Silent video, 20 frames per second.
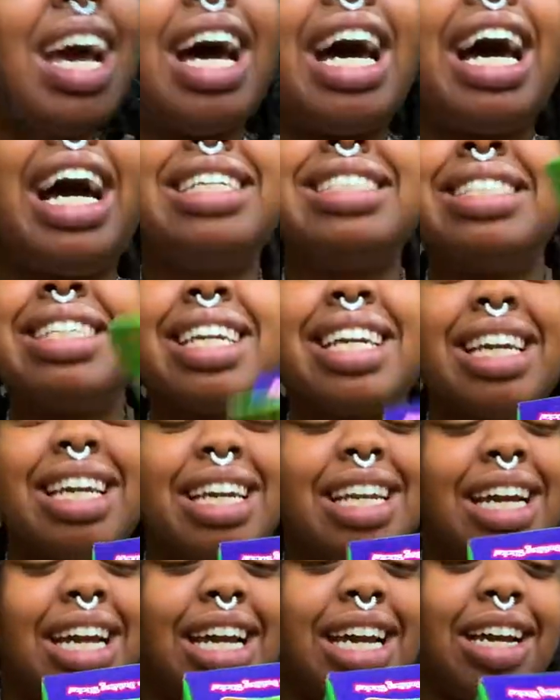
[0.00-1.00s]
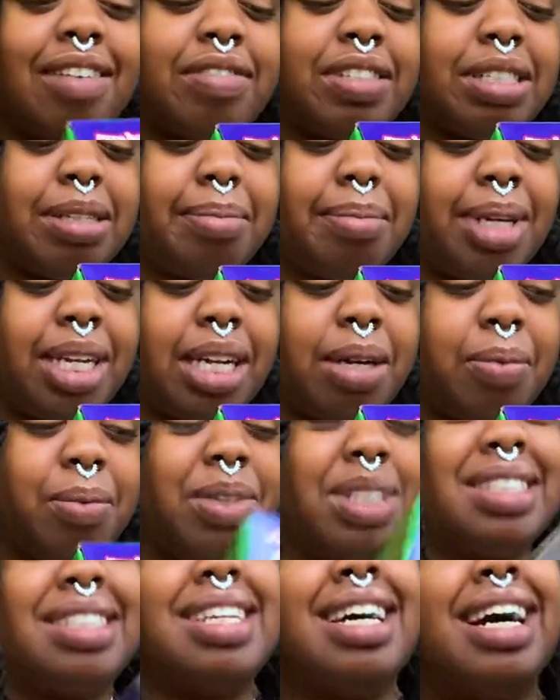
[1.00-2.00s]
As a kid, I have to admit, I
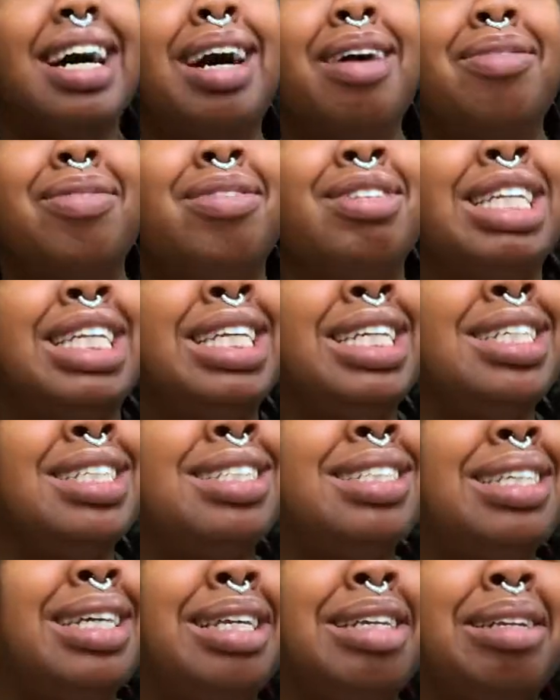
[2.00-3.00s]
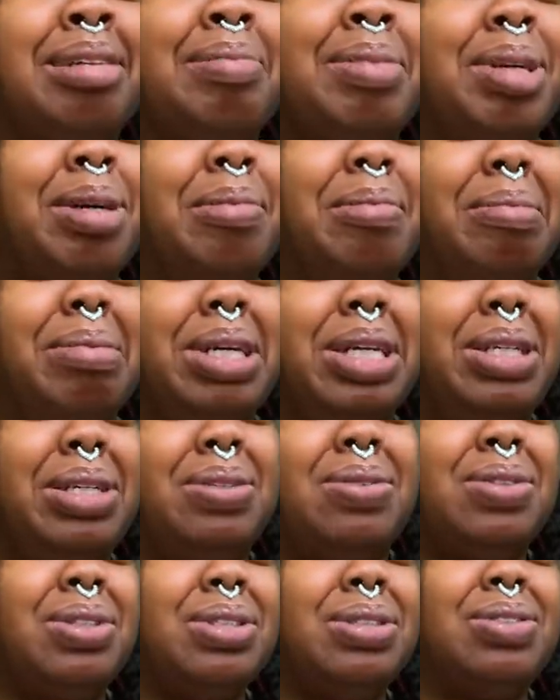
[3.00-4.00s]
was not really excited about
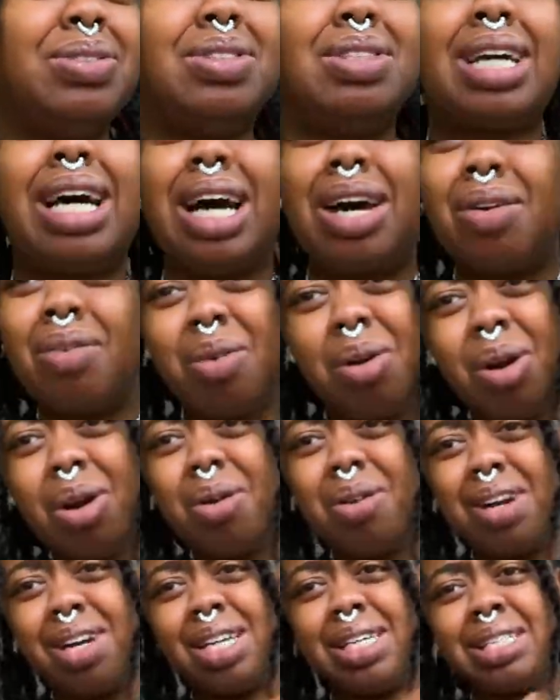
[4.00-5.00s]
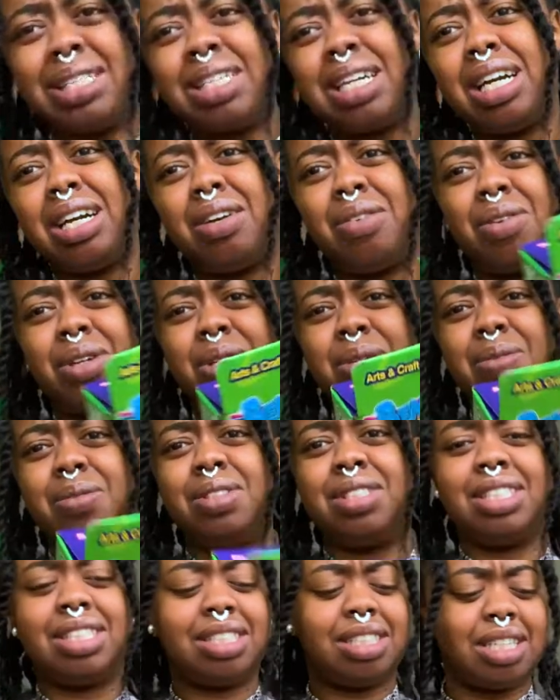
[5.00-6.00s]
Bendaroos. I don't know any child who
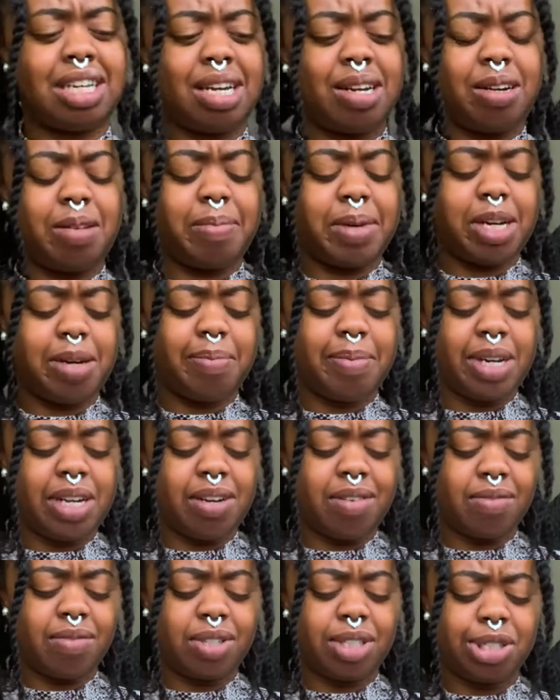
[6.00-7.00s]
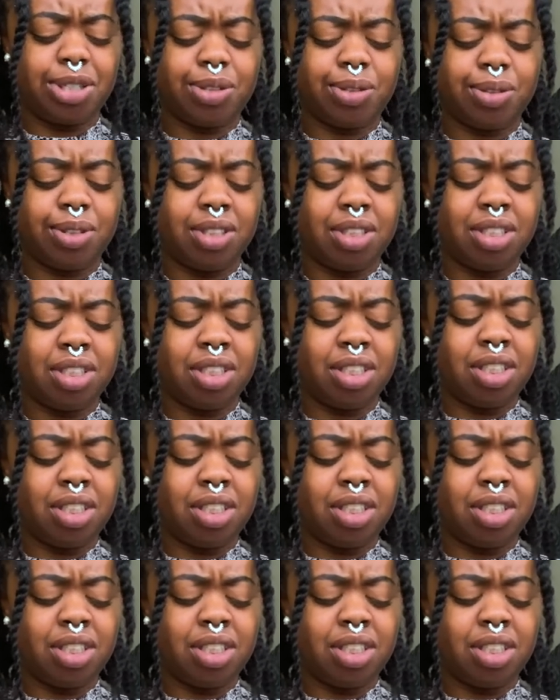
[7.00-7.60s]
was excited about Bendaroos.